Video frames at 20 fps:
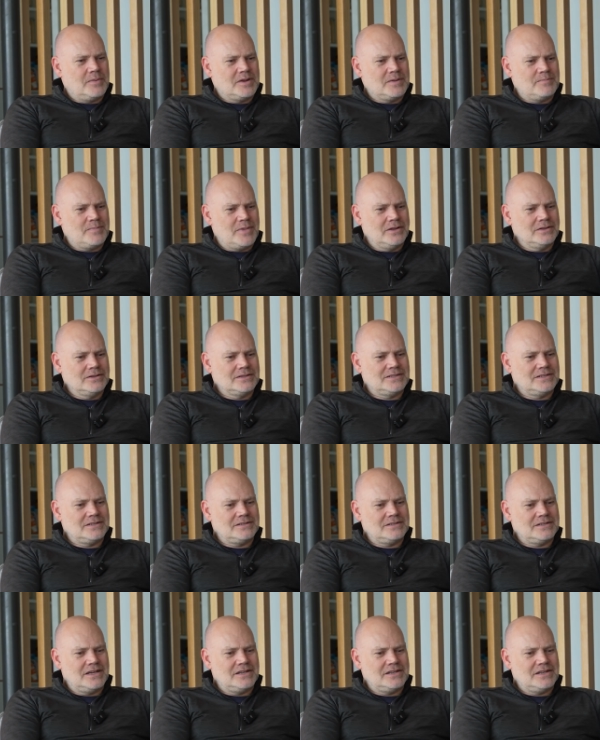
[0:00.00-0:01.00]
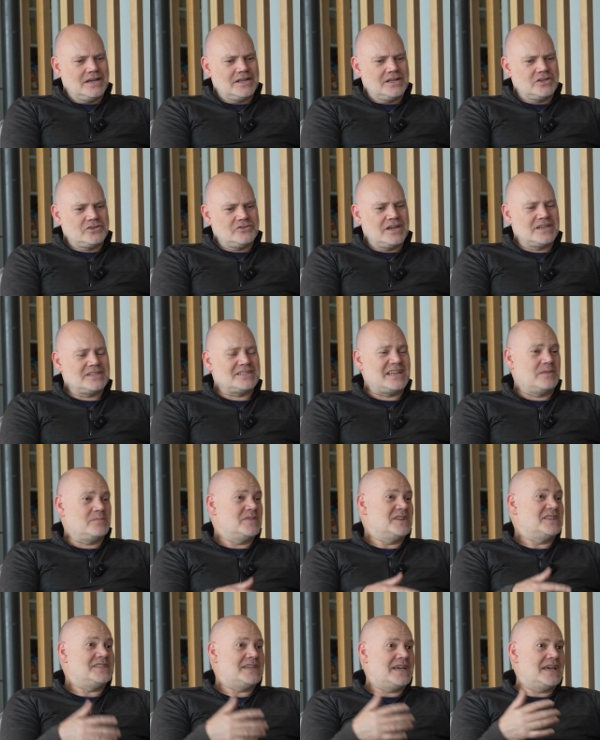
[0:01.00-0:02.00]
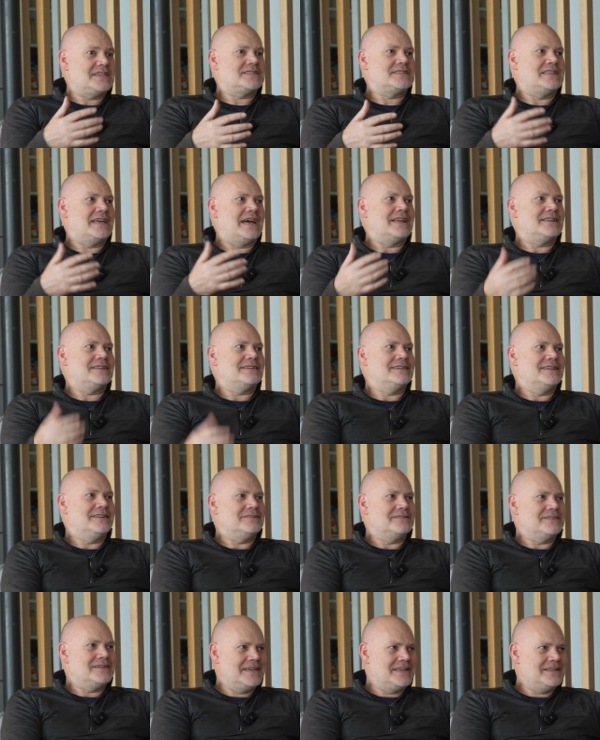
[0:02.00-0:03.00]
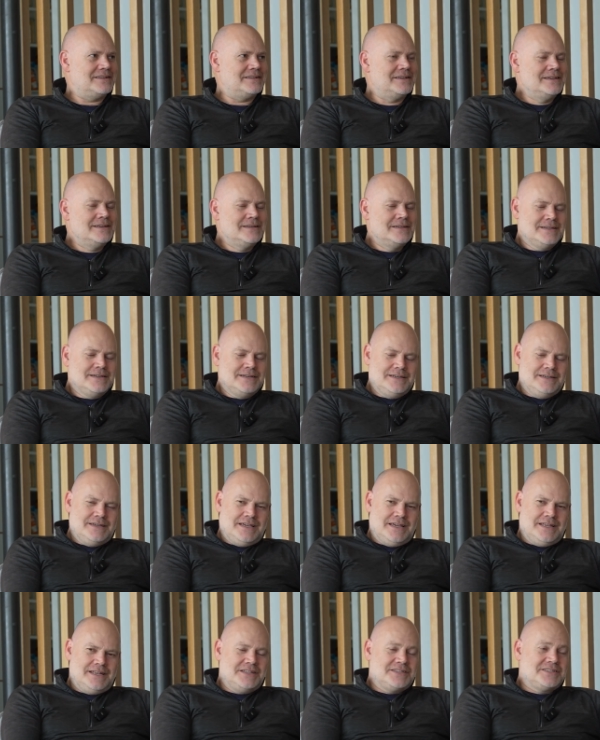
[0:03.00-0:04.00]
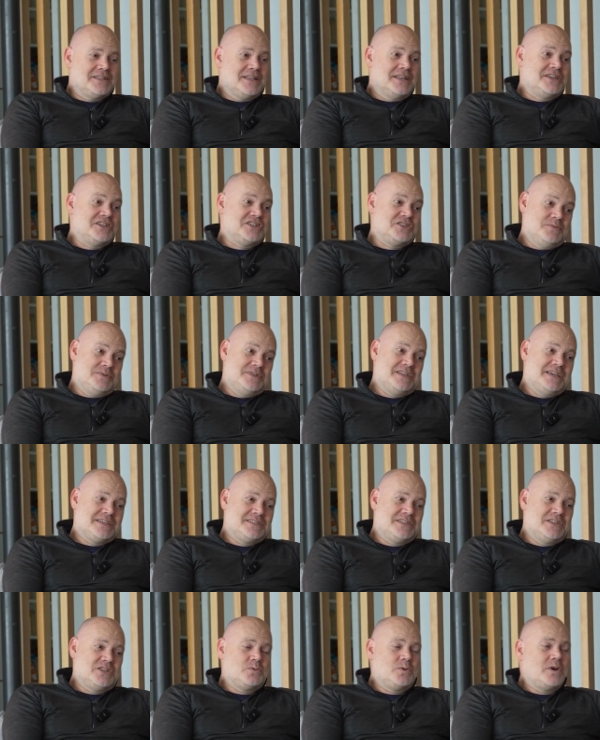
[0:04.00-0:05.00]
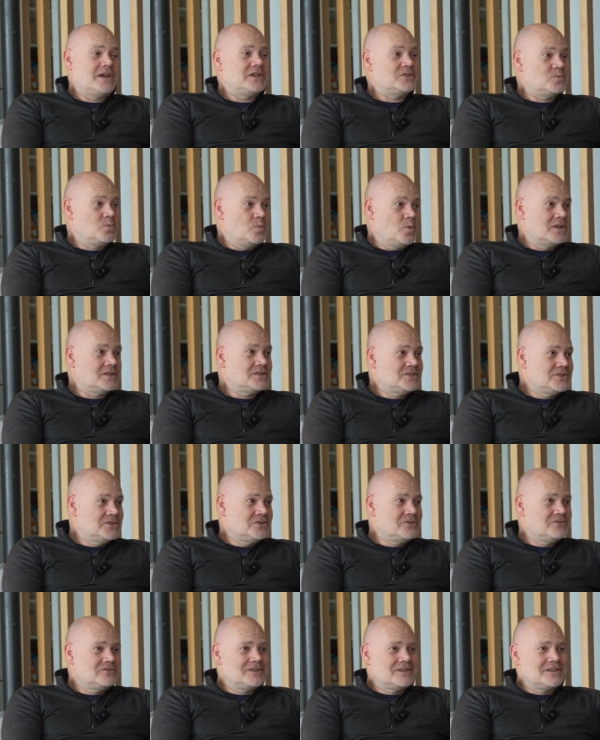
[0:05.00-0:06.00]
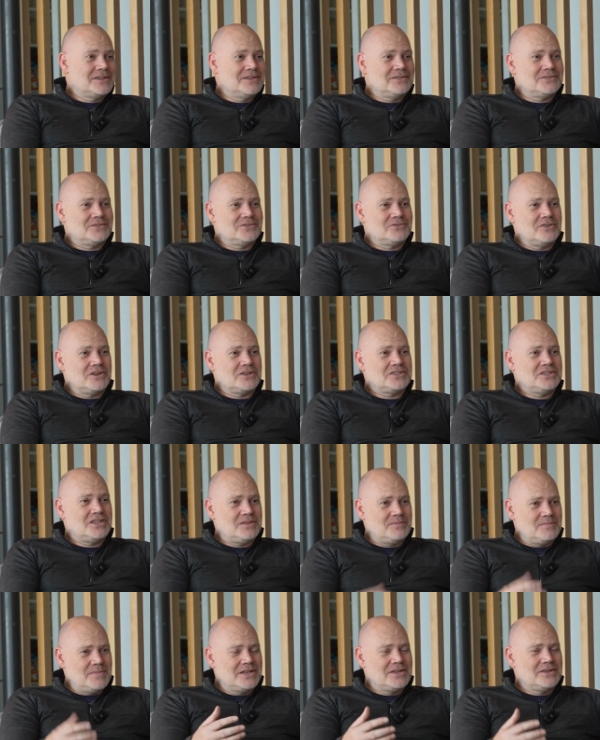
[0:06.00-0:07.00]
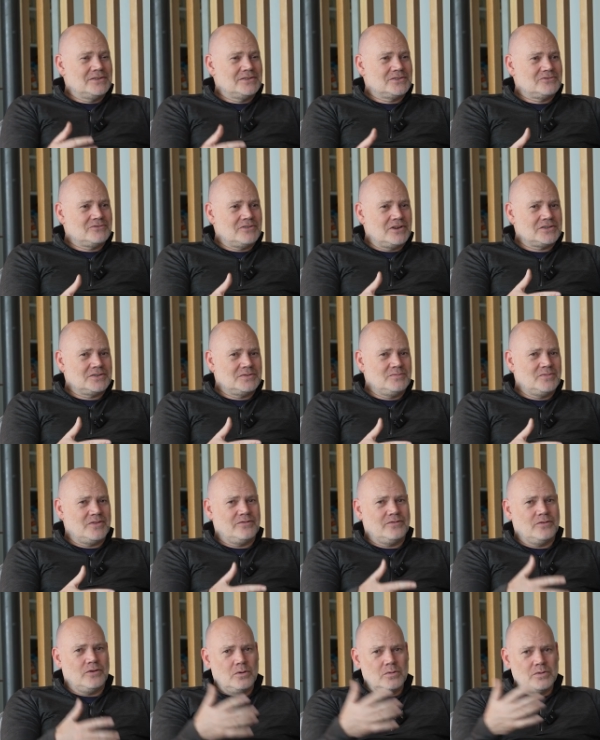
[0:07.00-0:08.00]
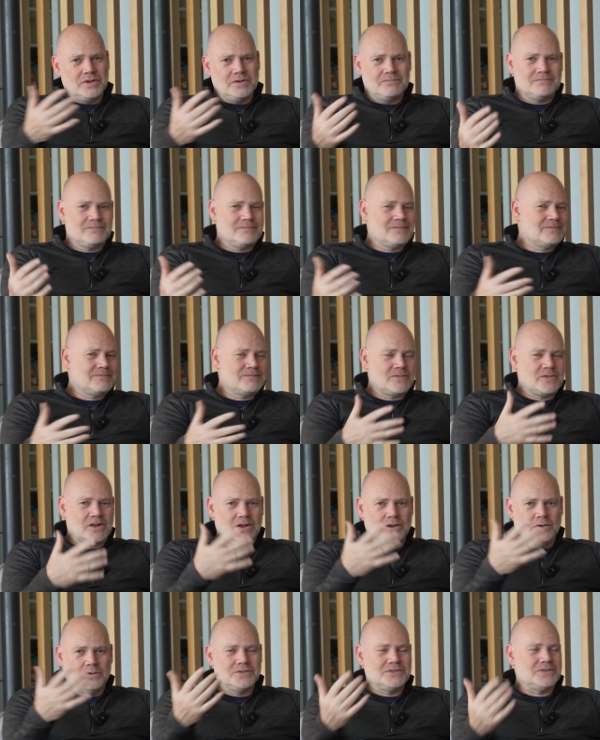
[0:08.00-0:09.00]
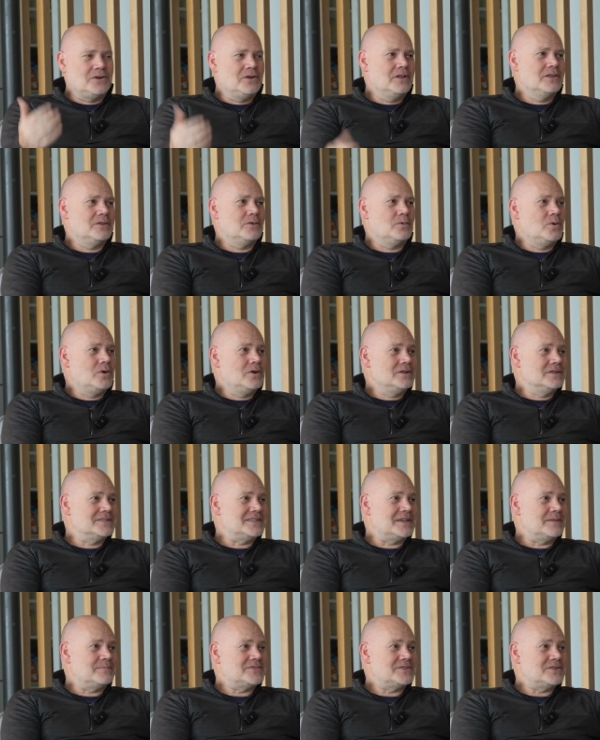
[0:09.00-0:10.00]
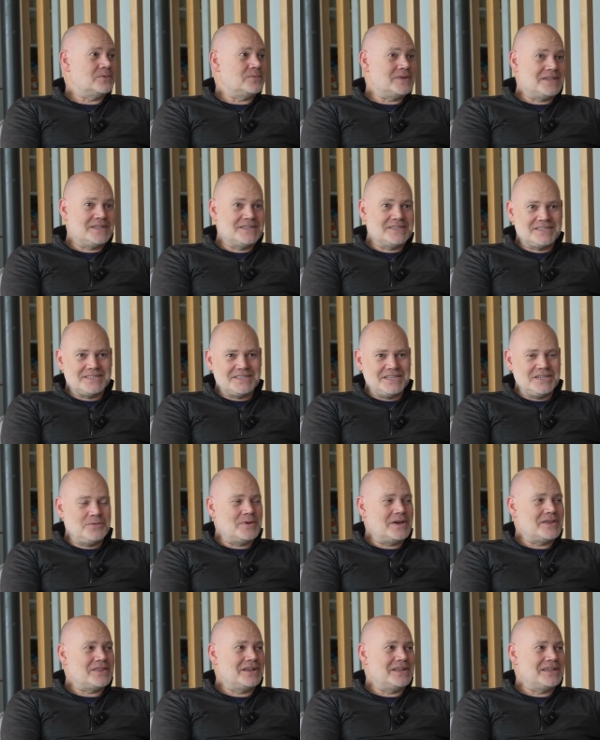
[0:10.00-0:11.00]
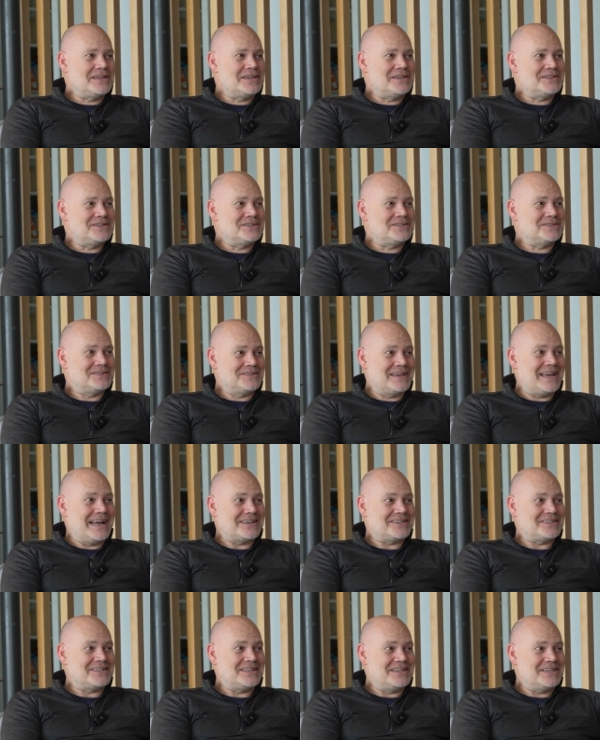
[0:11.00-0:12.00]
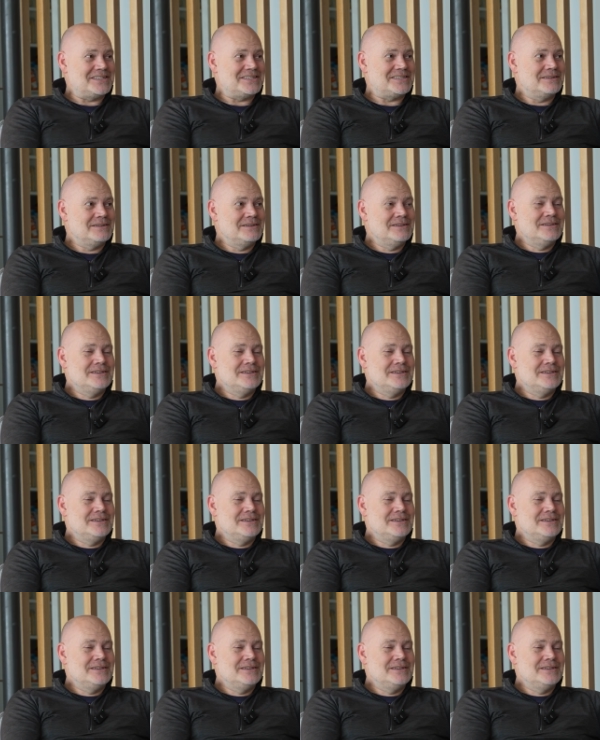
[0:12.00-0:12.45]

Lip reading: built and addressed, and we test that. In installation, we test it twice. Once during construction, at mid-construction, before we close all the walls up so we can see where the leakage actually is,